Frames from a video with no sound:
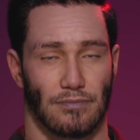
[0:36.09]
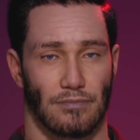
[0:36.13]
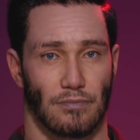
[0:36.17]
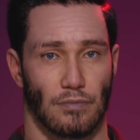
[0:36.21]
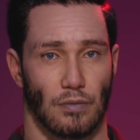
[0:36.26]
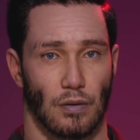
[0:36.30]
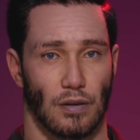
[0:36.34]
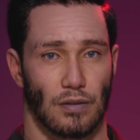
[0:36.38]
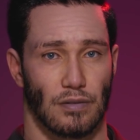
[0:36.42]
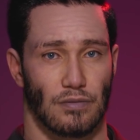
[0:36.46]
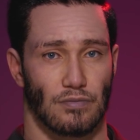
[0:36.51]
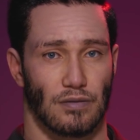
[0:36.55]

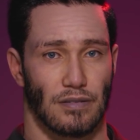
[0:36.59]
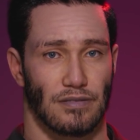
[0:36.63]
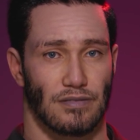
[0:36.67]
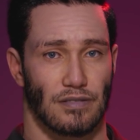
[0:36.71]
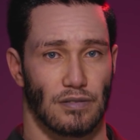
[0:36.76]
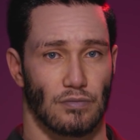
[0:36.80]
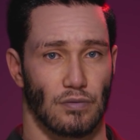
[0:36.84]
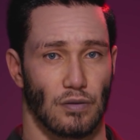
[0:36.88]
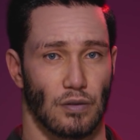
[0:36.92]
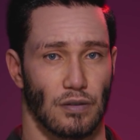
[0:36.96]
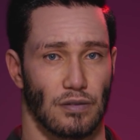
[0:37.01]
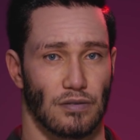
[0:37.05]
What if it's a
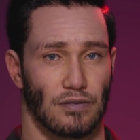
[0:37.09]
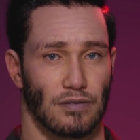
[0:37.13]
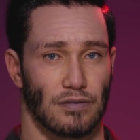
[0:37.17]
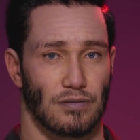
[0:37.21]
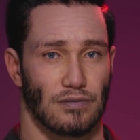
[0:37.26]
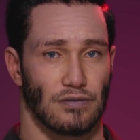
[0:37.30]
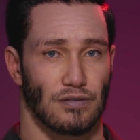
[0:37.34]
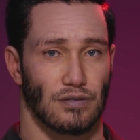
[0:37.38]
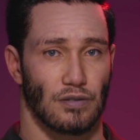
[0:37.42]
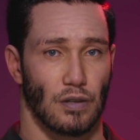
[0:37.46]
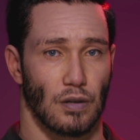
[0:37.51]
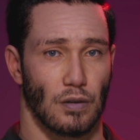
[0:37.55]
version
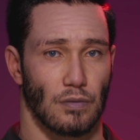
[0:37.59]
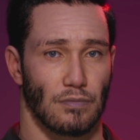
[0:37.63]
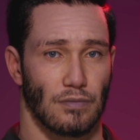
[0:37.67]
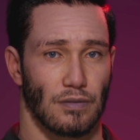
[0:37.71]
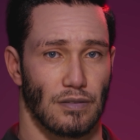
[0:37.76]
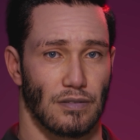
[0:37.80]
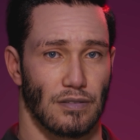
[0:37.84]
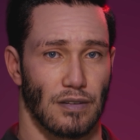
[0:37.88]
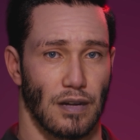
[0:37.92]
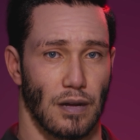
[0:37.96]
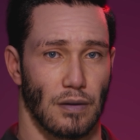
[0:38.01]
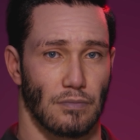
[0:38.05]

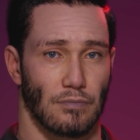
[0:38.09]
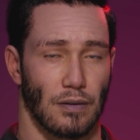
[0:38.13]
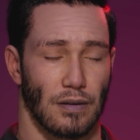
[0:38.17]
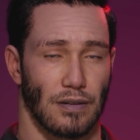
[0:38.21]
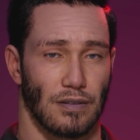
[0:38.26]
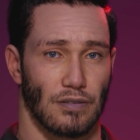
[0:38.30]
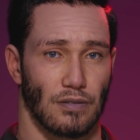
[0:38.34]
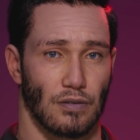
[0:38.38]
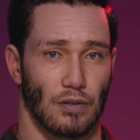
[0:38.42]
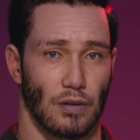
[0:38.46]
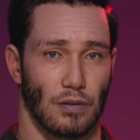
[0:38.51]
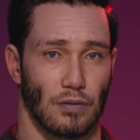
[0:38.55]
sculpted not by
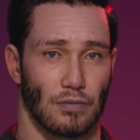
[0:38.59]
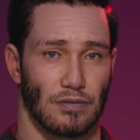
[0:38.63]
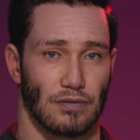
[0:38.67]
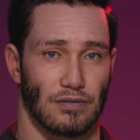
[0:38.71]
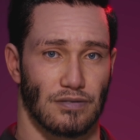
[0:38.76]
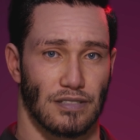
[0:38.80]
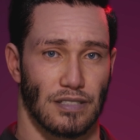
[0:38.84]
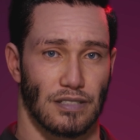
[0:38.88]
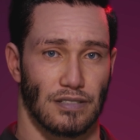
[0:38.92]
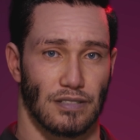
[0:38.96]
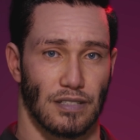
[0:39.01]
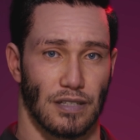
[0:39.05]
your own
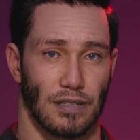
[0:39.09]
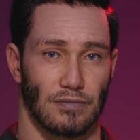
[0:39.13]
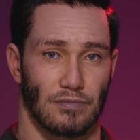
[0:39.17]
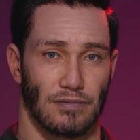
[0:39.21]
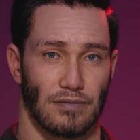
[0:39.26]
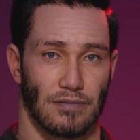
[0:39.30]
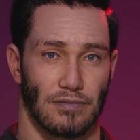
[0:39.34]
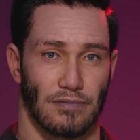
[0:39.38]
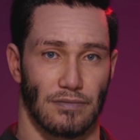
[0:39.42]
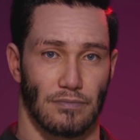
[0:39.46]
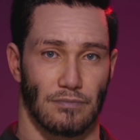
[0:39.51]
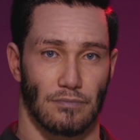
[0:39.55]

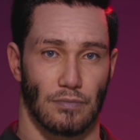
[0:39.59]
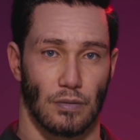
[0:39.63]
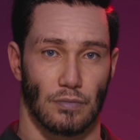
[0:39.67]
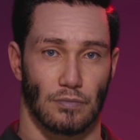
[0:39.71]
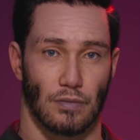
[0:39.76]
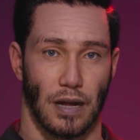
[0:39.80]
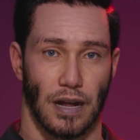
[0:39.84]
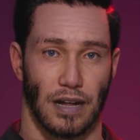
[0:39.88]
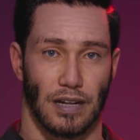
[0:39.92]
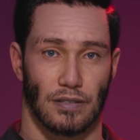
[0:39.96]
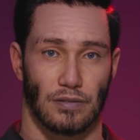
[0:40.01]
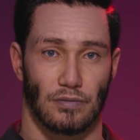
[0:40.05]
decisions, but
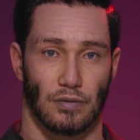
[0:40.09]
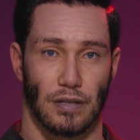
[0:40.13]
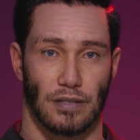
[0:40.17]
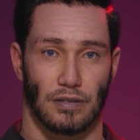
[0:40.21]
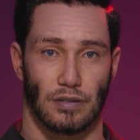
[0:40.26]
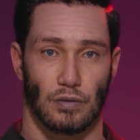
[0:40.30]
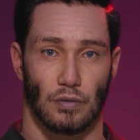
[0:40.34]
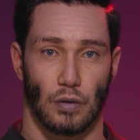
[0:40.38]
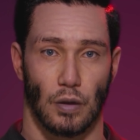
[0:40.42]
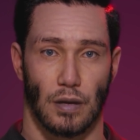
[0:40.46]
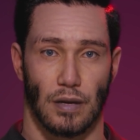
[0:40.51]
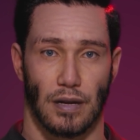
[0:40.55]
by
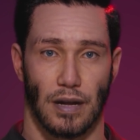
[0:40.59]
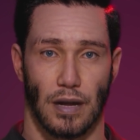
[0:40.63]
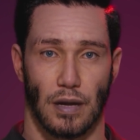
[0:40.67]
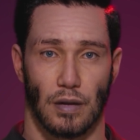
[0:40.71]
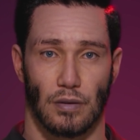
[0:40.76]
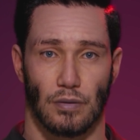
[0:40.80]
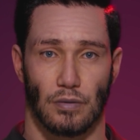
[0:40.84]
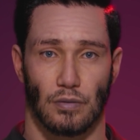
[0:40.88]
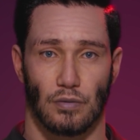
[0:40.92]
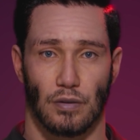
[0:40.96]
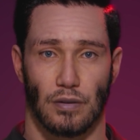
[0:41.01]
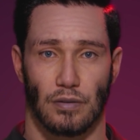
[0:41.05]
invisible
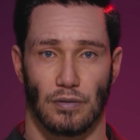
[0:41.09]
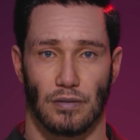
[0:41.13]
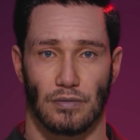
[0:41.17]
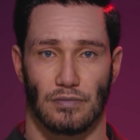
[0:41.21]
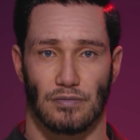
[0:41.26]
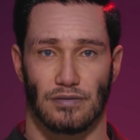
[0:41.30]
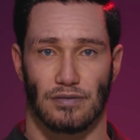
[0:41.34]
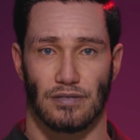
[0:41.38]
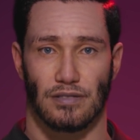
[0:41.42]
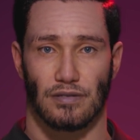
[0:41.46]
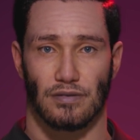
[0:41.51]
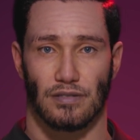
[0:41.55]

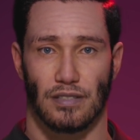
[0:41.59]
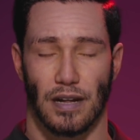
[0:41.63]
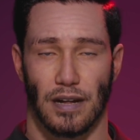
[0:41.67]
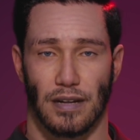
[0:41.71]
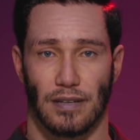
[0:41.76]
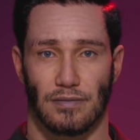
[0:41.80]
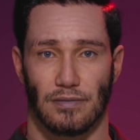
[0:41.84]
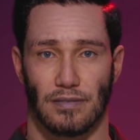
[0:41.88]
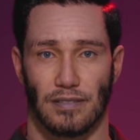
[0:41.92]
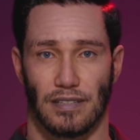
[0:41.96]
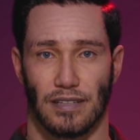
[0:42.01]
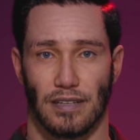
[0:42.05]
algorithms
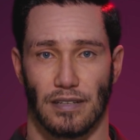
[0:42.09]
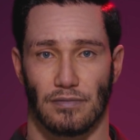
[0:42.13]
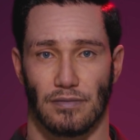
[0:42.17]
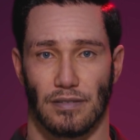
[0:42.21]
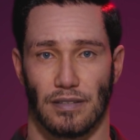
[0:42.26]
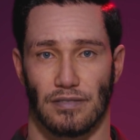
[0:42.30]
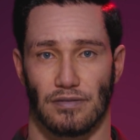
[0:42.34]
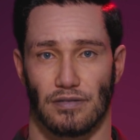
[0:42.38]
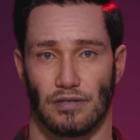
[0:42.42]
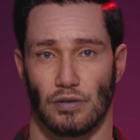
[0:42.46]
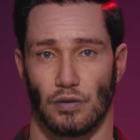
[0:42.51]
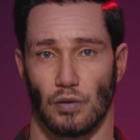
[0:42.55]
designed to keep
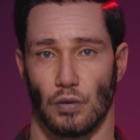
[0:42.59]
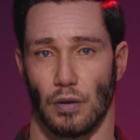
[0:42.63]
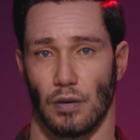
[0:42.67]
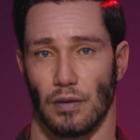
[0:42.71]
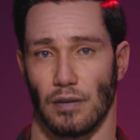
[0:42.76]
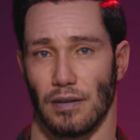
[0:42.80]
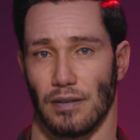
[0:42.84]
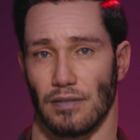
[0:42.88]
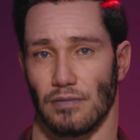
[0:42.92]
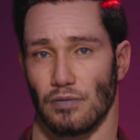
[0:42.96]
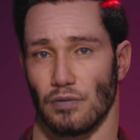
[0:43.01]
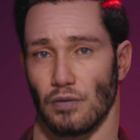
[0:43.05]
you
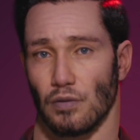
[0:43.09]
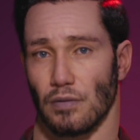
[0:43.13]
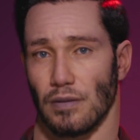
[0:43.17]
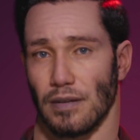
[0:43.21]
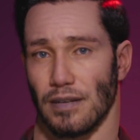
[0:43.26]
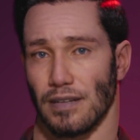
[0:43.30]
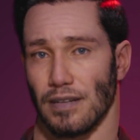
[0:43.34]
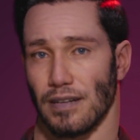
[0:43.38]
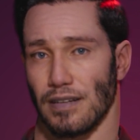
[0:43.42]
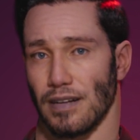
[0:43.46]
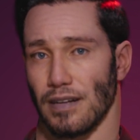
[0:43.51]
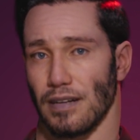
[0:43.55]
scrolling,
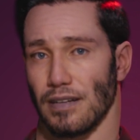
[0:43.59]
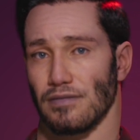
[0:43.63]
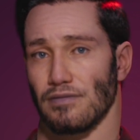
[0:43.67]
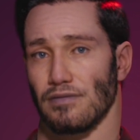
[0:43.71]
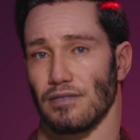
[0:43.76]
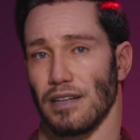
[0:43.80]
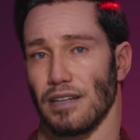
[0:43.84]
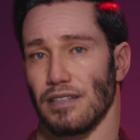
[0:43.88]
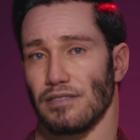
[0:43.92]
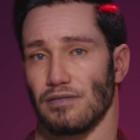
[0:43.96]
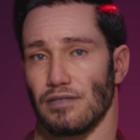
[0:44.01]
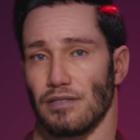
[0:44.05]
clicking, and
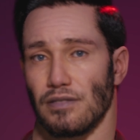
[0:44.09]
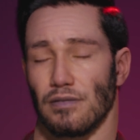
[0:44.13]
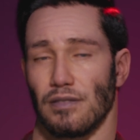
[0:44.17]
chasing